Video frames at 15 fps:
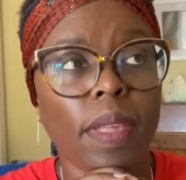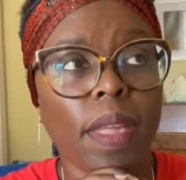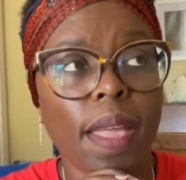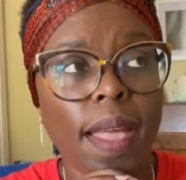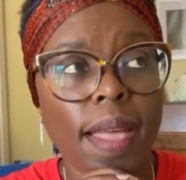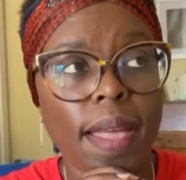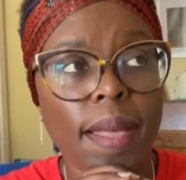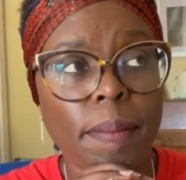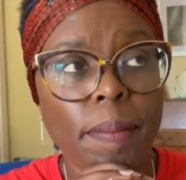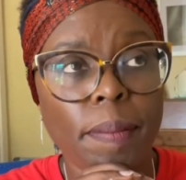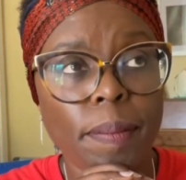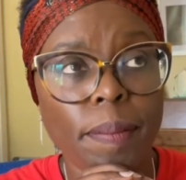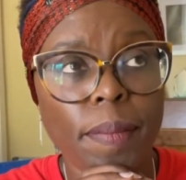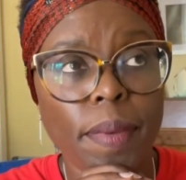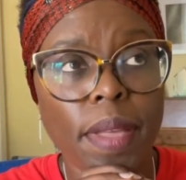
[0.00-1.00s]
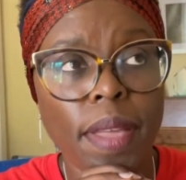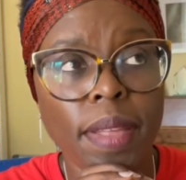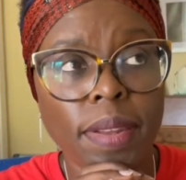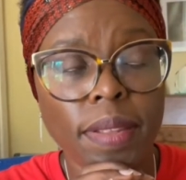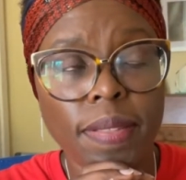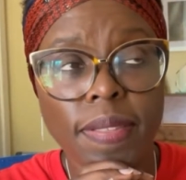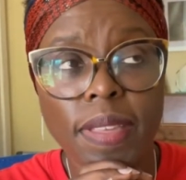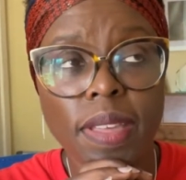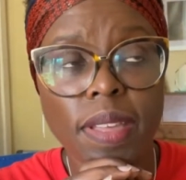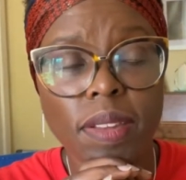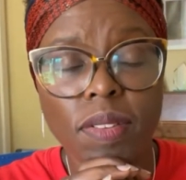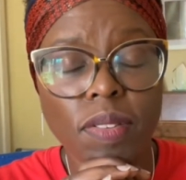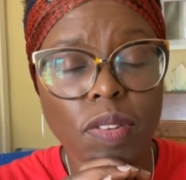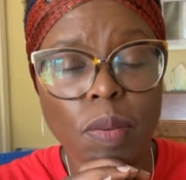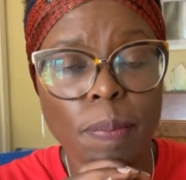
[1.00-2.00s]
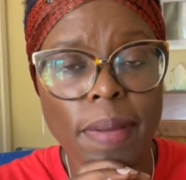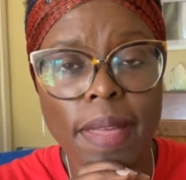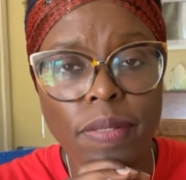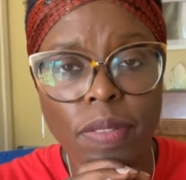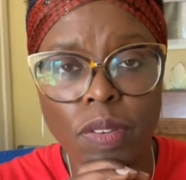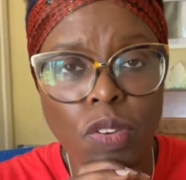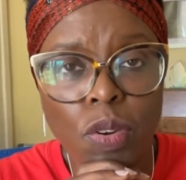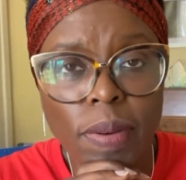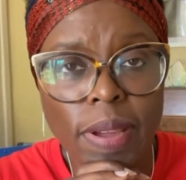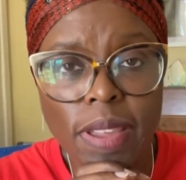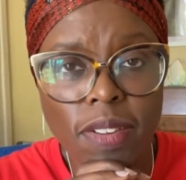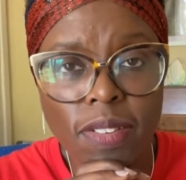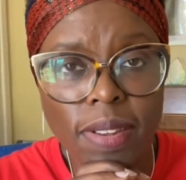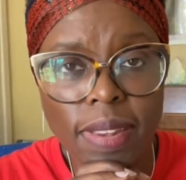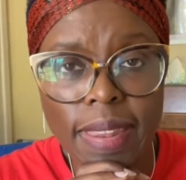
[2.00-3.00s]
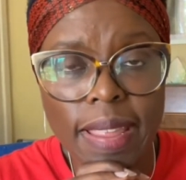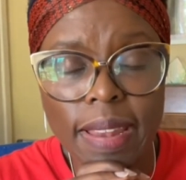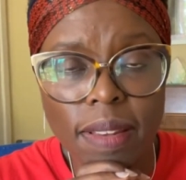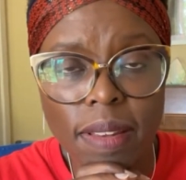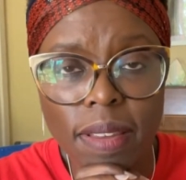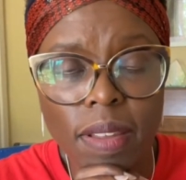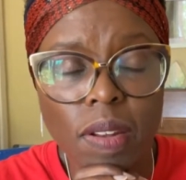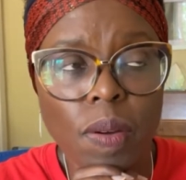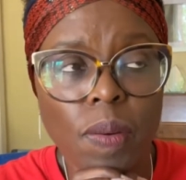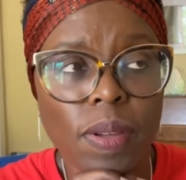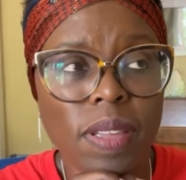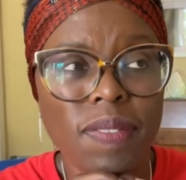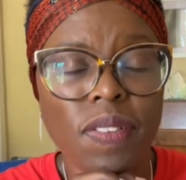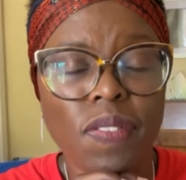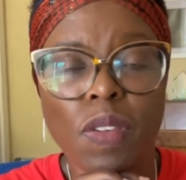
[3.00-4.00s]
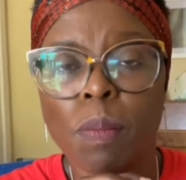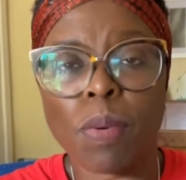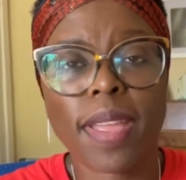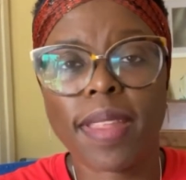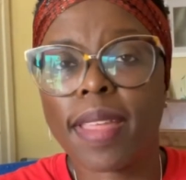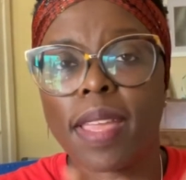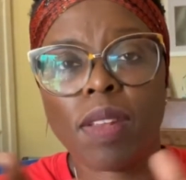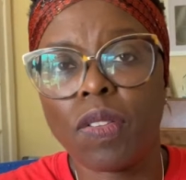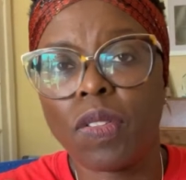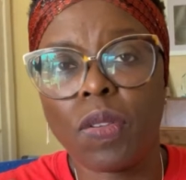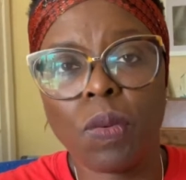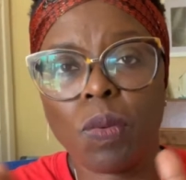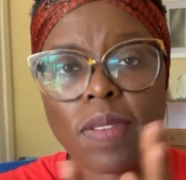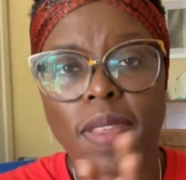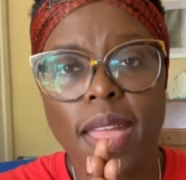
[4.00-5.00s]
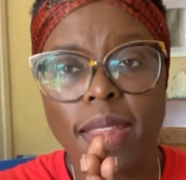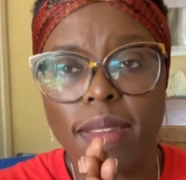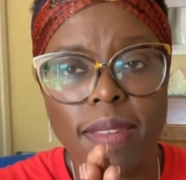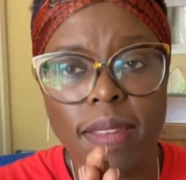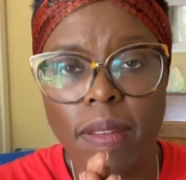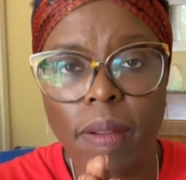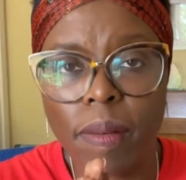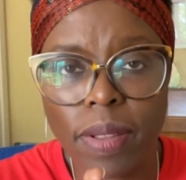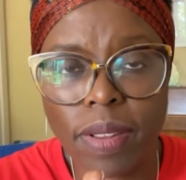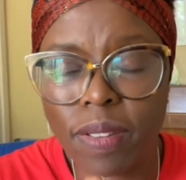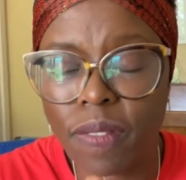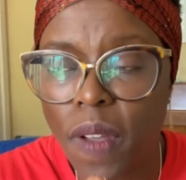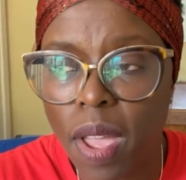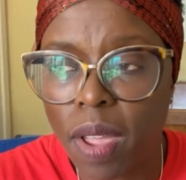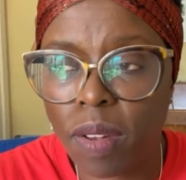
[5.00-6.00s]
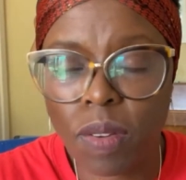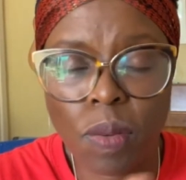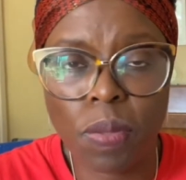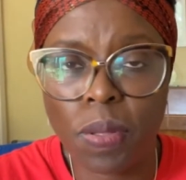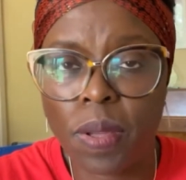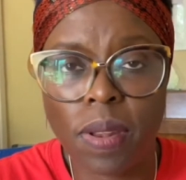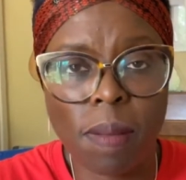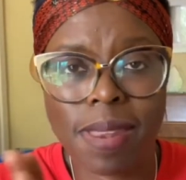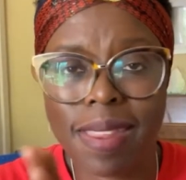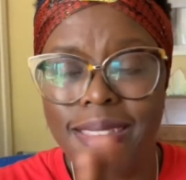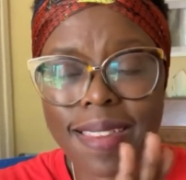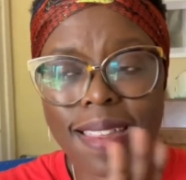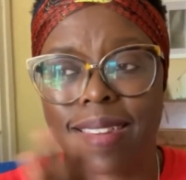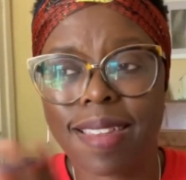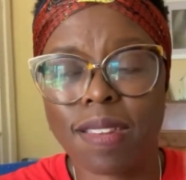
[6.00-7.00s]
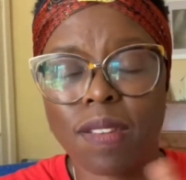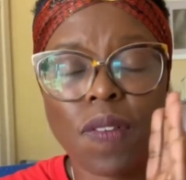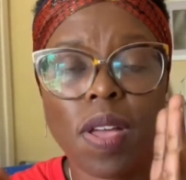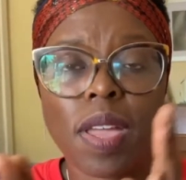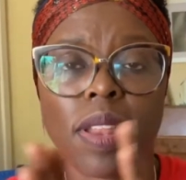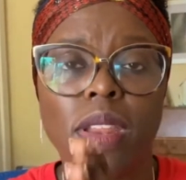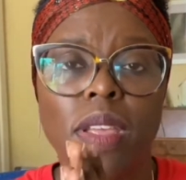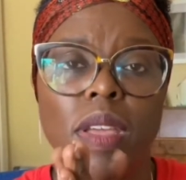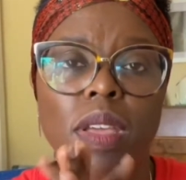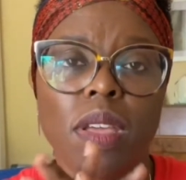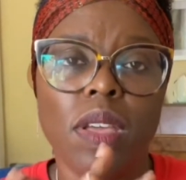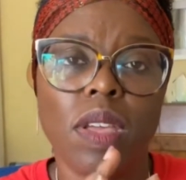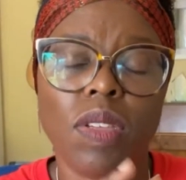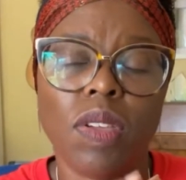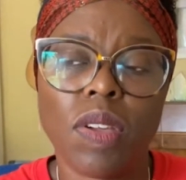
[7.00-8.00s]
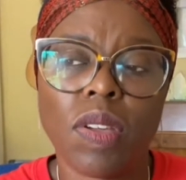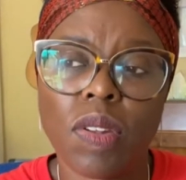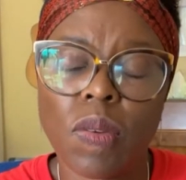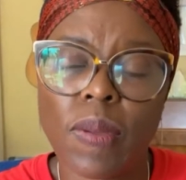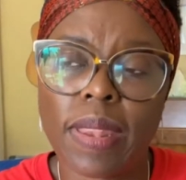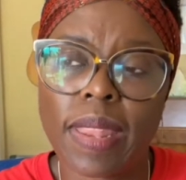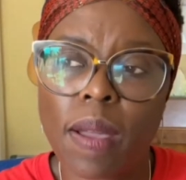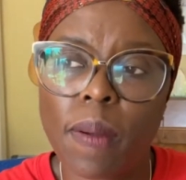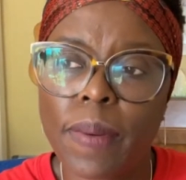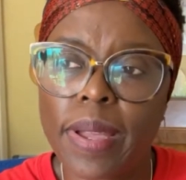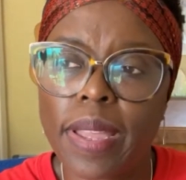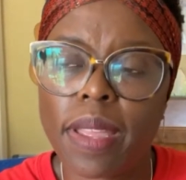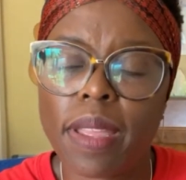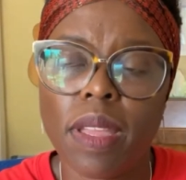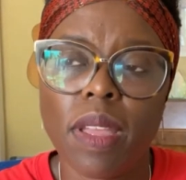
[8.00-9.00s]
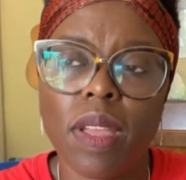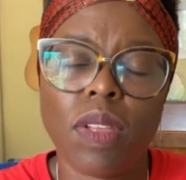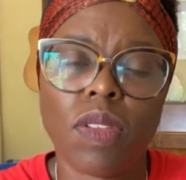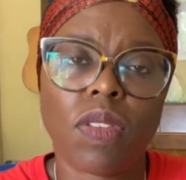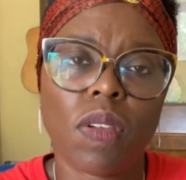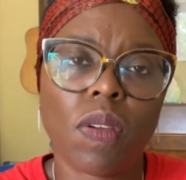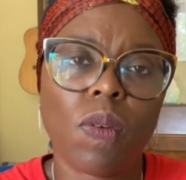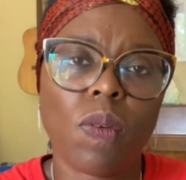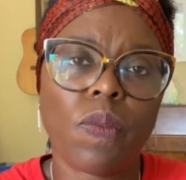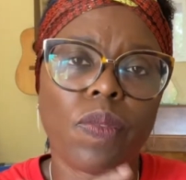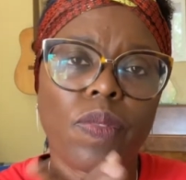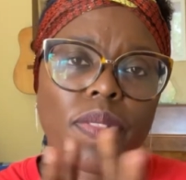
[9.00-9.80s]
And I think it's just about the duration then, you know, even if you break that into 2 sets, you know, it's fine, 2 30-minute sets, that's fine. You can do it that way. So